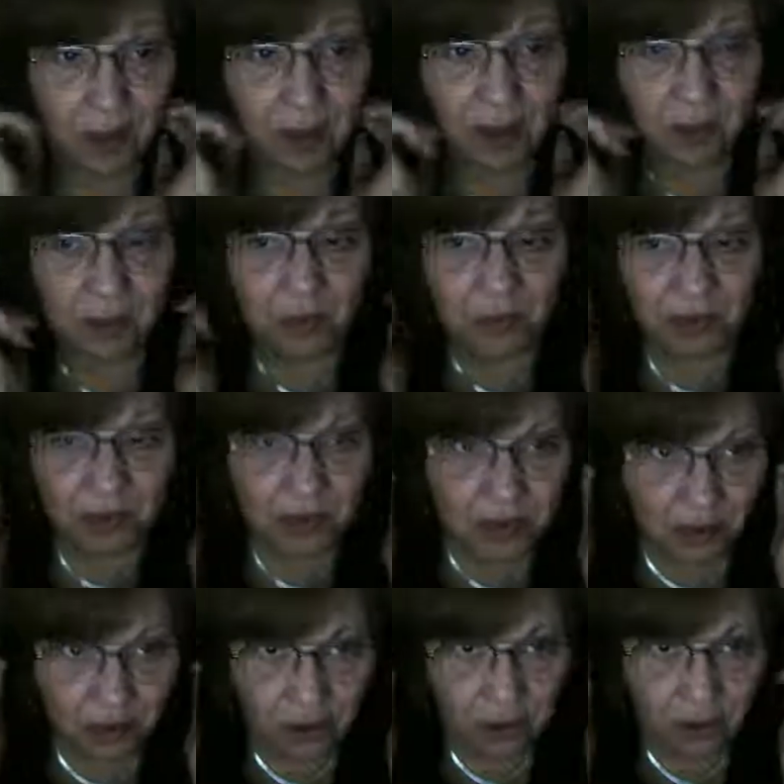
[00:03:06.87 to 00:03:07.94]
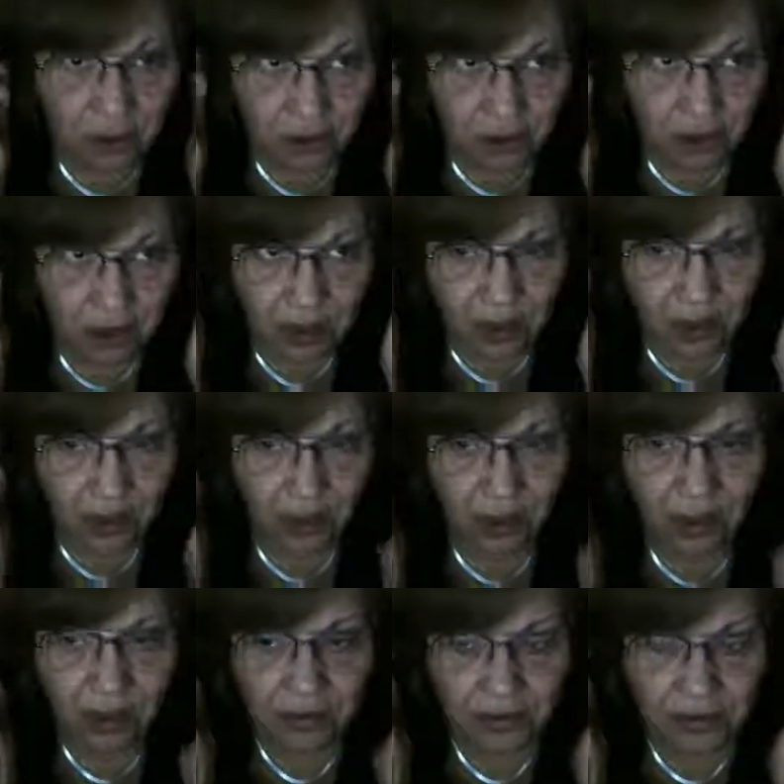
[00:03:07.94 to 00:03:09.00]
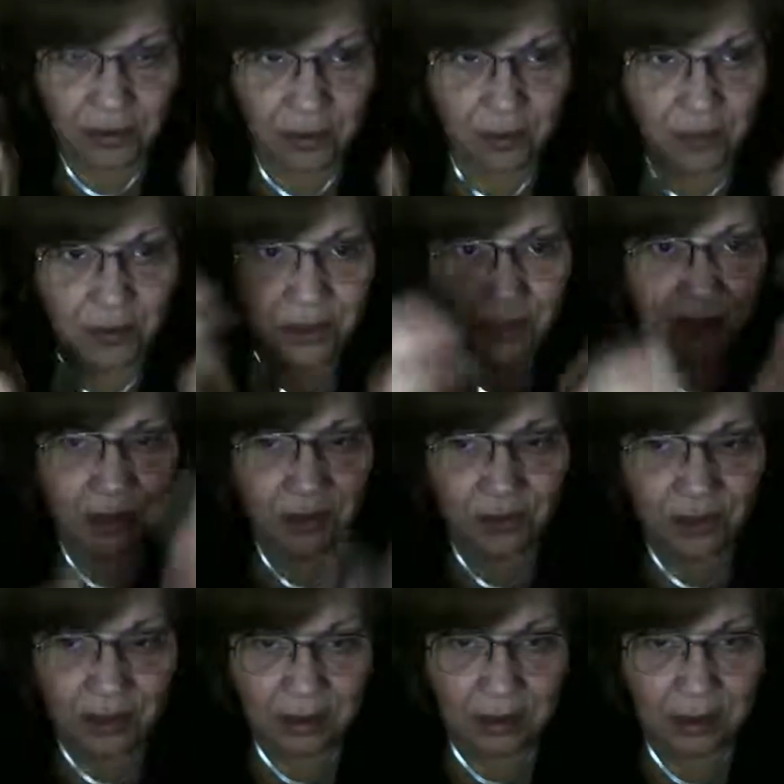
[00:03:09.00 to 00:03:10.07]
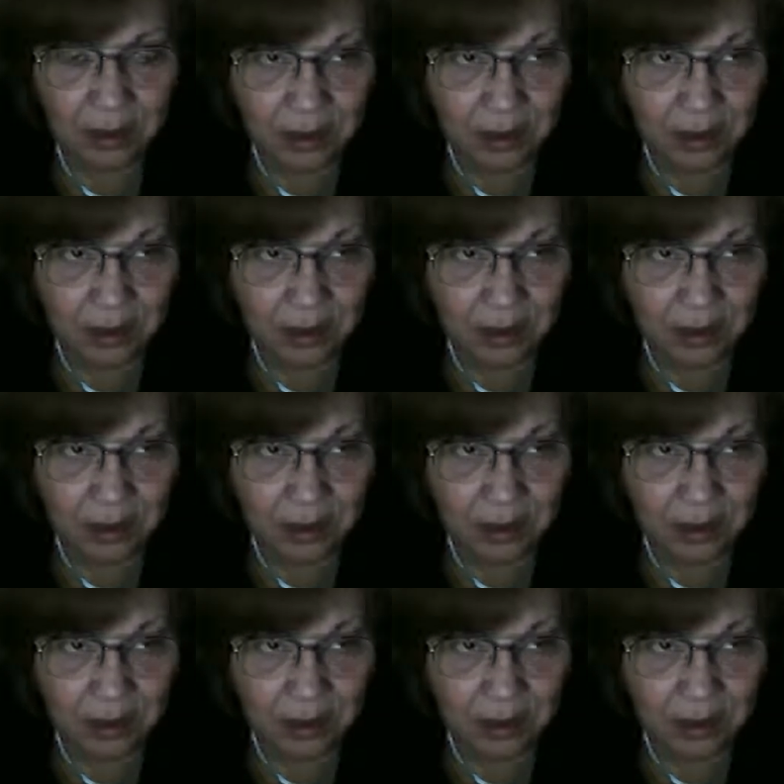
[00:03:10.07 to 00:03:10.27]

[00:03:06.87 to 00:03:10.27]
pepper than salt, but kind of gray at the temples kind of thing.